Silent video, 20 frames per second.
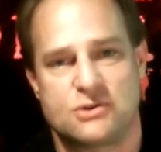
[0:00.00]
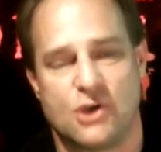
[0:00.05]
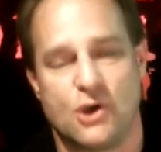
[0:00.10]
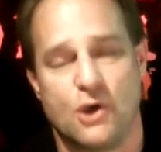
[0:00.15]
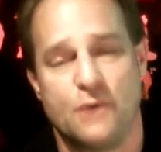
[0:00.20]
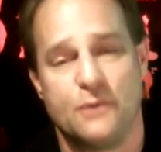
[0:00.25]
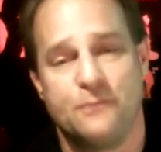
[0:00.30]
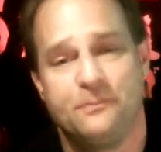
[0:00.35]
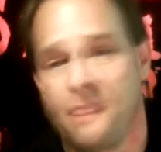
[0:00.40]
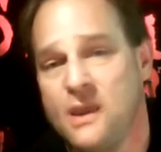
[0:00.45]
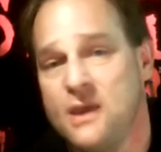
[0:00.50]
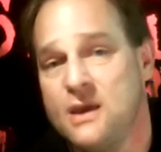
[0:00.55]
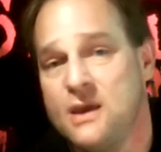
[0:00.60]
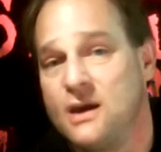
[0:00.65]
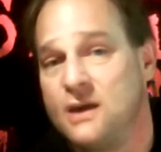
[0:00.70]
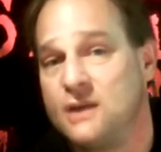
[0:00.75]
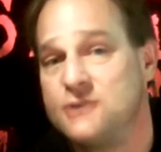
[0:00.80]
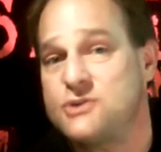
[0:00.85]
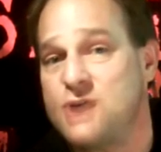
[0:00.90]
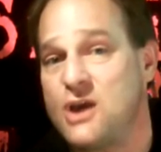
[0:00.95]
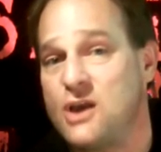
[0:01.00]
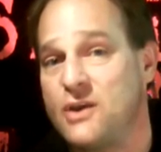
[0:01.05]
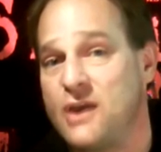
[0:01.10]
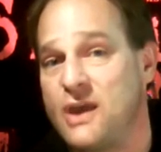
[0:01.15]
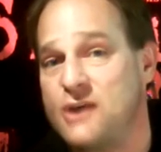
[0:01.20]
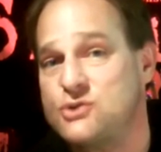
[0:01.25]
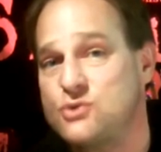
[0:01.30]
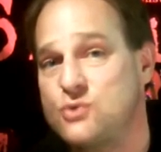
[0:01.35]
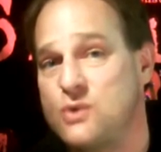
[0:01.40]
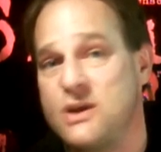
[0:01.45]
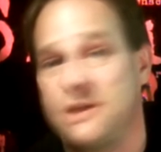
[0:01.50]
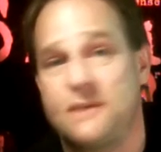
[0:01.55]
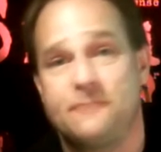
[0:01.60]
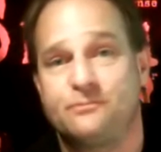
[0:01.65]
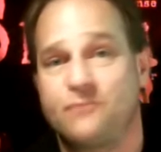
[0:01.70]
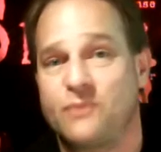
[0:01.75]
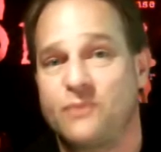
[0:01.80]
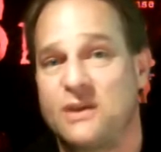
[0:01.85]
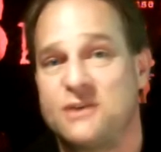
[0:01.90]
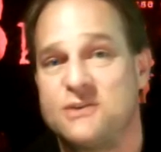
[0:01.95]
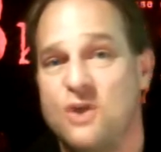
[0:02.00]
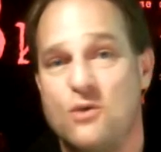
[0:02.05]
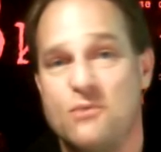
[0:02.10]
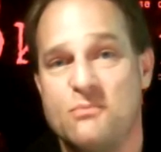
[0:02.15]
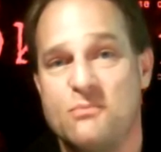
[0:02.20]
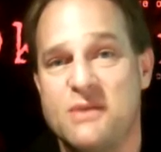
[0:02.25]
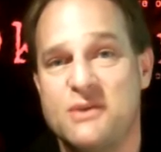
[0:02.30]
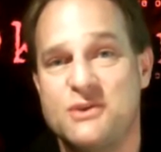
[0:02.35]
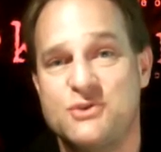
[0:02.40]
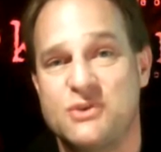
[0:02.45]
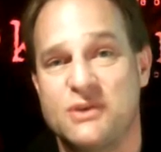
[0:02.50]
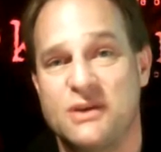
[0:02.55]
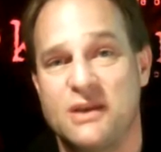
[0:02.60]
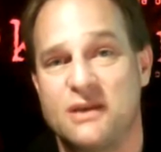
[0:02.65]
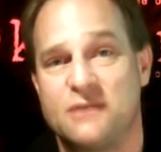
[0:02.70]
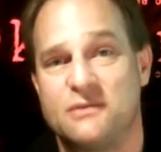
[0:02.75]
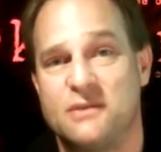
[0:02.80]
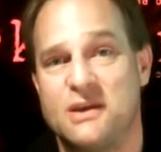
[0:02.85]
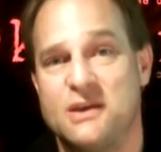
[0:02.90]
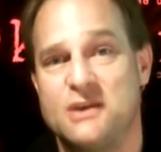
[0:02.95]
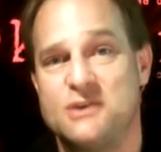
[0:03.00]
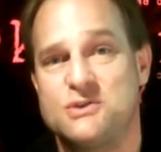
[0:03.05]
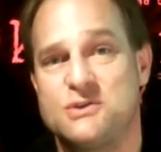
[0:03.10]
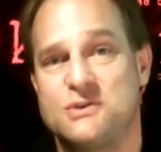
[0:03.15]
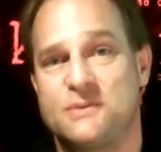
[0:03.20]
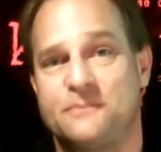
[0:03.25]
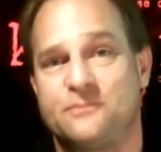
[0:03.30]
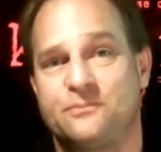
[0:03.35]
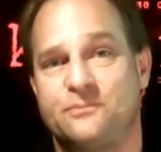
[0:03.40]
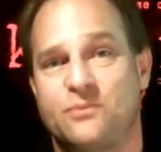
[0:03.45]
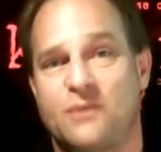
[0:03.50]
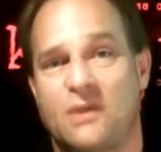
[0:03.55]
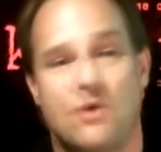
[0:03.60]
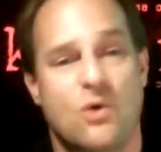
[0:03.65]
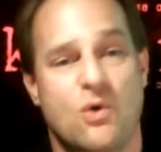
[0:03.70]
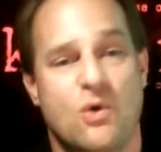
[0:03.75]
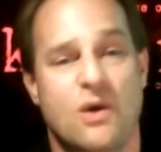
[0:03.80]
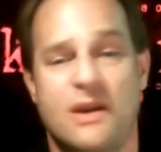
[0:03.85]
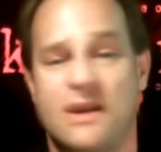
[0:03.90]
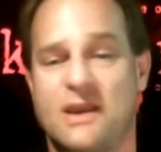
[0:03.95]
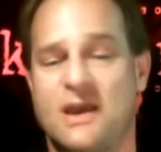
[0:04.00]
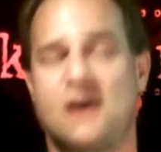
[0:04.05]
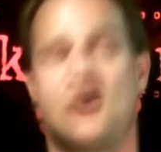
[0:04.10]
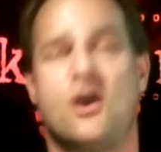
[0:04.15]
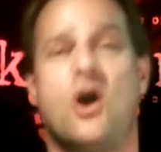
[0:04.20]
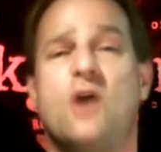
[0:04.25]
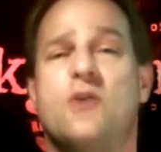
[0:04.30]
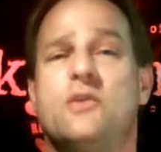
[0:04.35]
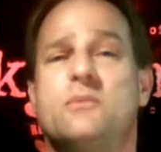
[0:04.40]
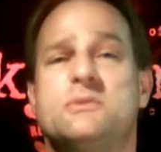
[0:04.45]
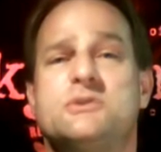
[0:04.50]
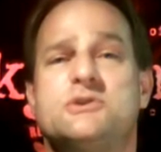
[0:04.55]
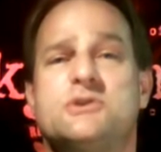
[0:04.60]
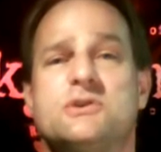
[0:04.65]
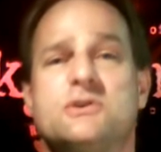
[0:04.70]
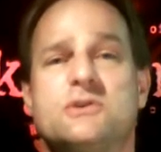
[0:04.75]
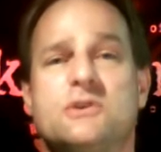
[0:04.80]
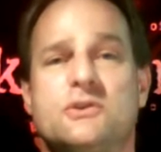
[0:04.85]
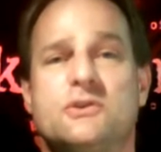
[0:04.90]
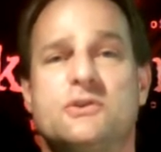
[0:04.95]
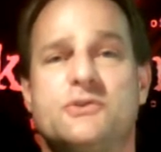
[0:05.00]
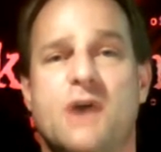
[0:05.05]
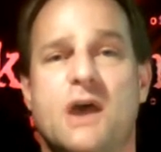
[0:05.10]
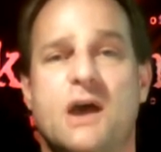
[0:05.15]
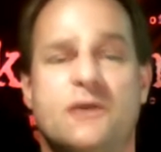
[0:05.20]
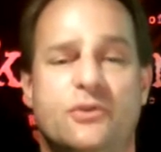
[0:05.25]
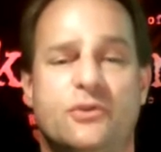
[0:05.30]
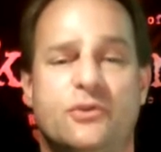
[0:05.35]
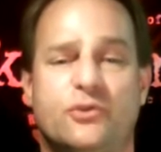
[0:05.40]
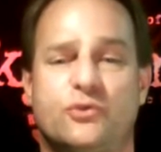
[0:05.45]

So until next week, and don't miss any of these, I've already got all the material done.